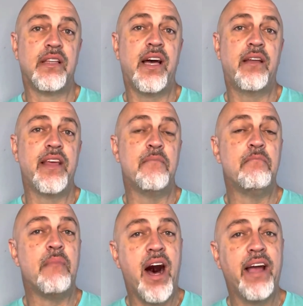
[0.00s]
that
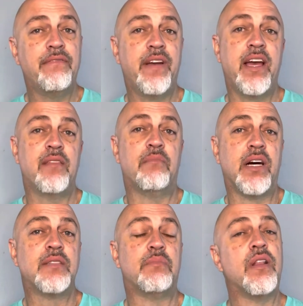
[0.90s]
my faith
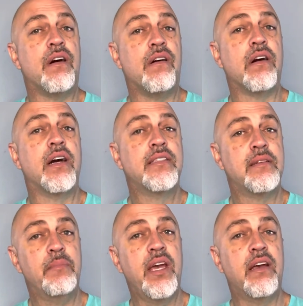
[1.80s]
must belong to
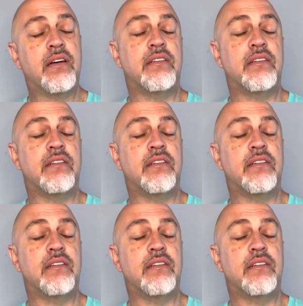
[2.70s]
me,